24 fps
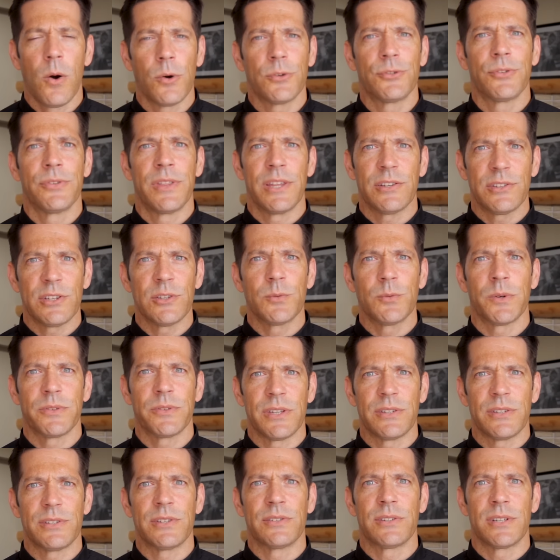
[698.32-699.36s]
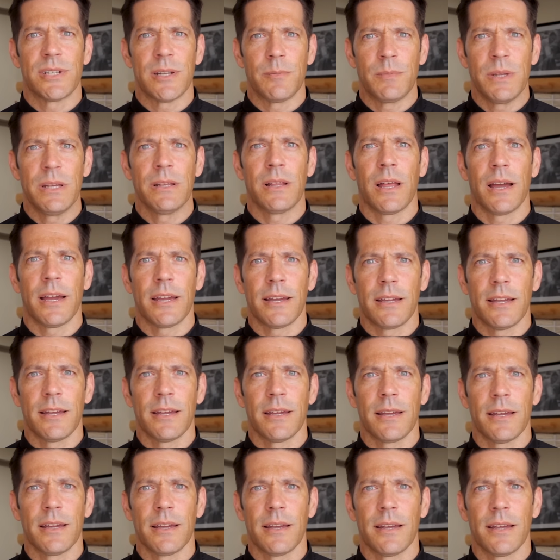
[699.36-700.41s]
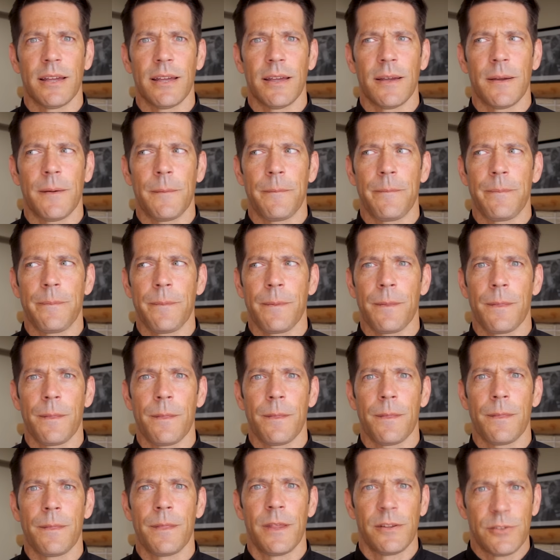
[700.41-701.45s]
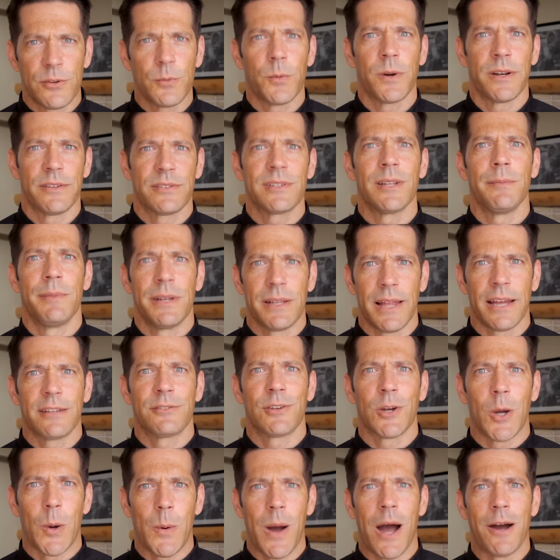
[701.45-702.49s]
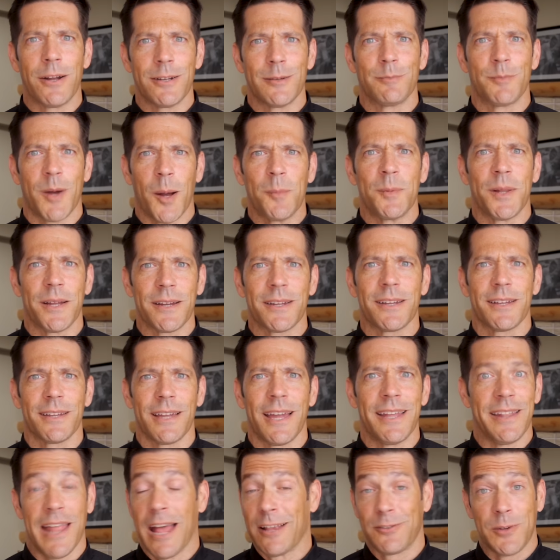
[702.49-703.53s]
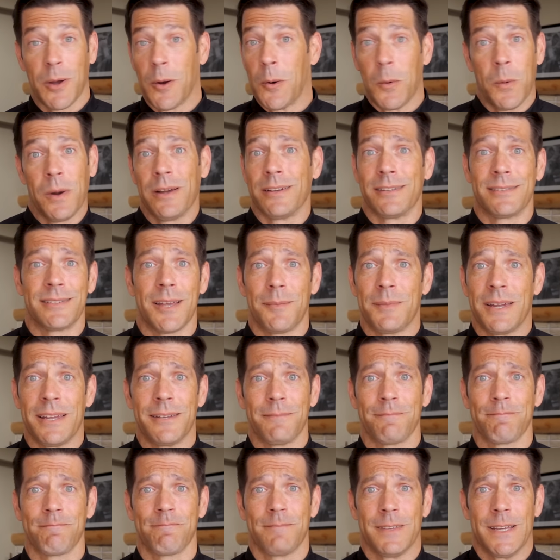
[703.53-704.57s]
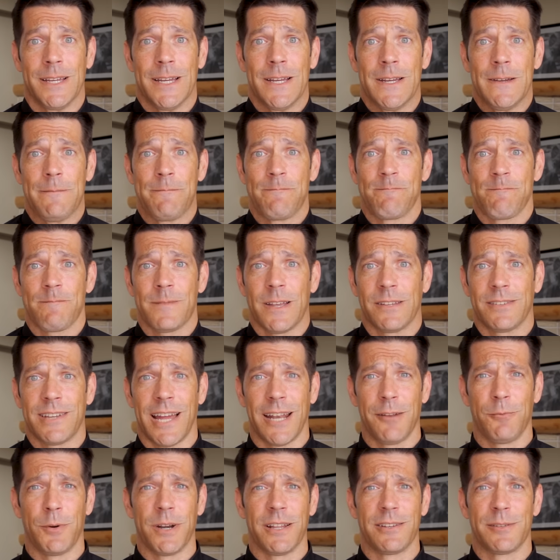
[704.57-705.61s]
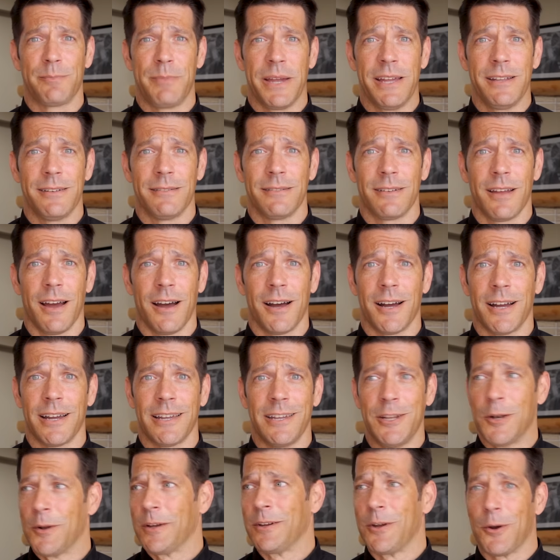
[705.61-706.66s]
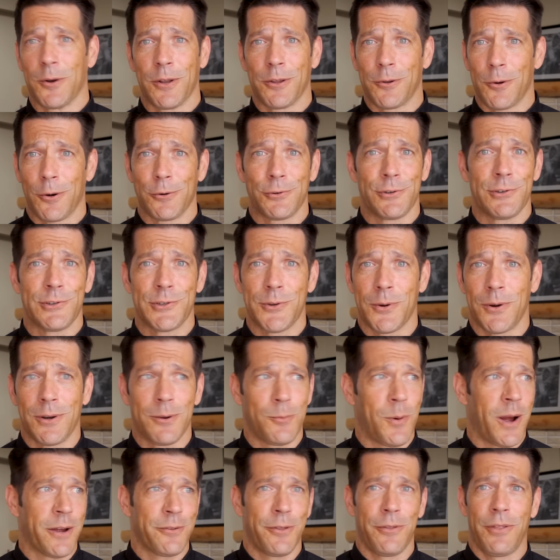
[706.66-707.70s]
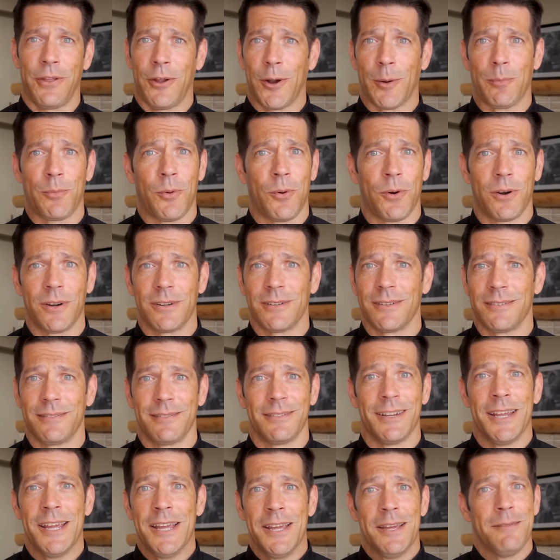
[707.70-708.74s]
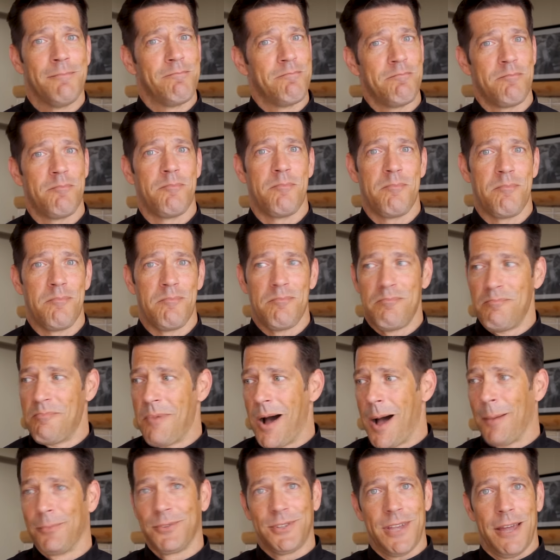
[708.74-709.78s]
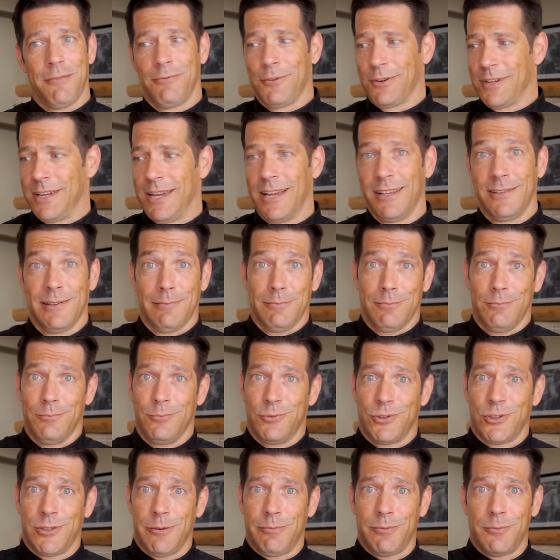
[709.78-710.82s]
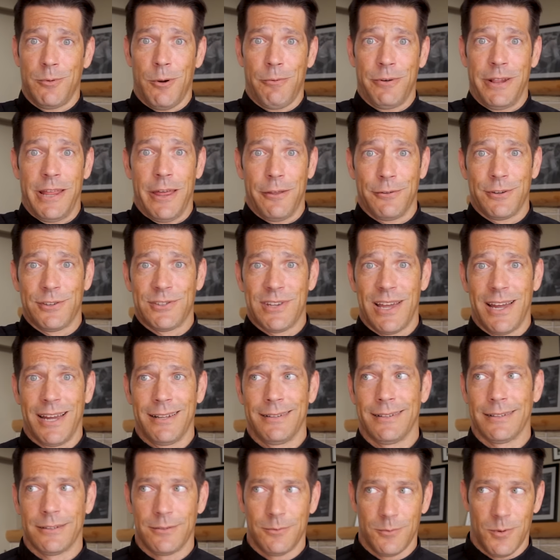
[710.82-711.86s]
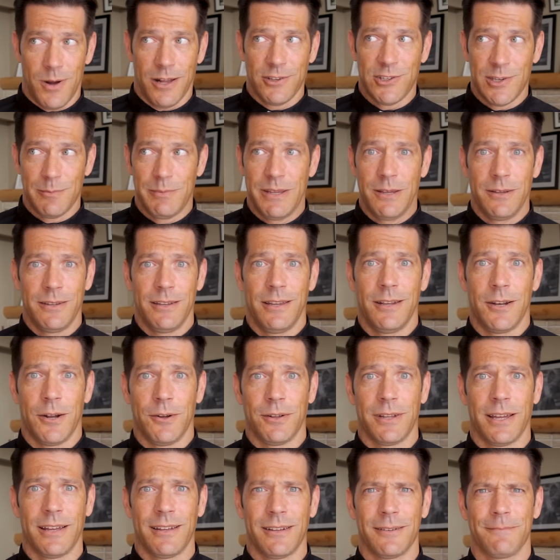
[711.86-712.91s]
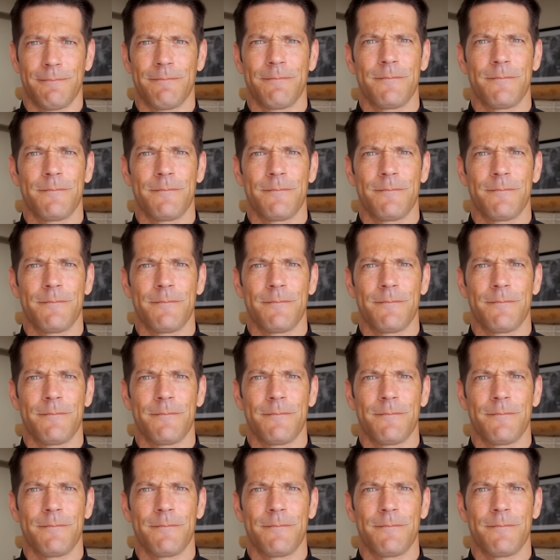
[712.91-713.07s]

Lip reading: so this is what this is going to be like. This is what it's going to be like to go out in public. And that's how it was. I mean, that's kind of what it's been. You know, you go to the grocery store, walk through the airport, and moms have their kids and shift them over to the other side, like watching me, you know, like.